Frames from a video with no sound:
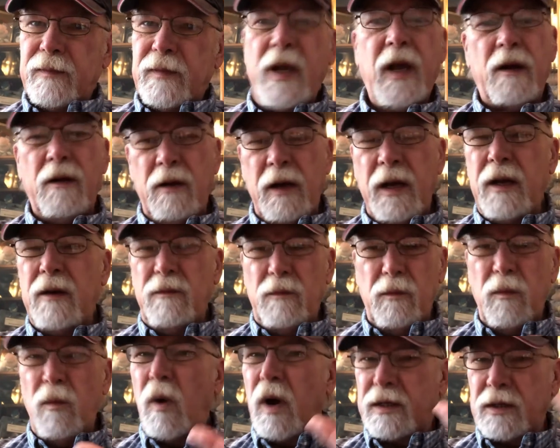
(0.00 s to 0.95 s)
Yeah, go ahead
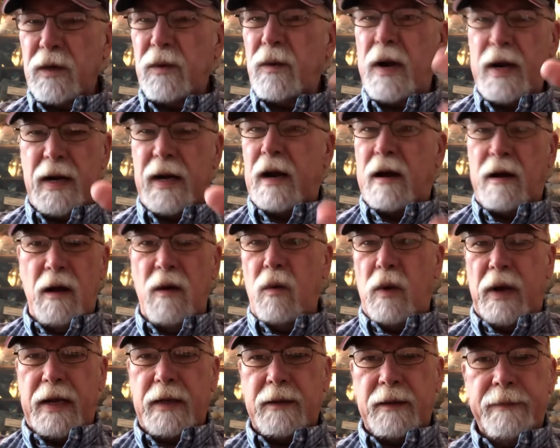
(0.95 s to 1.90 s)
and watch it right now. I'll
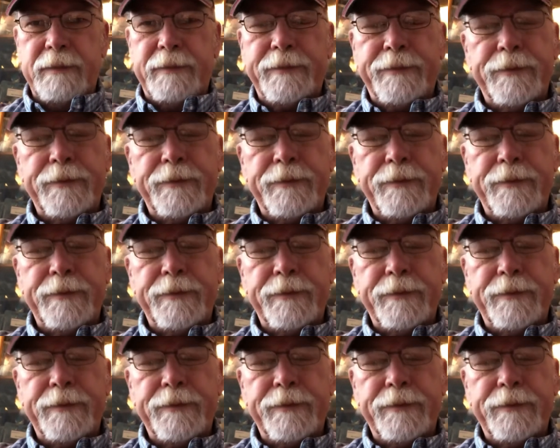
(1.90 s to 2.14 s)
wait.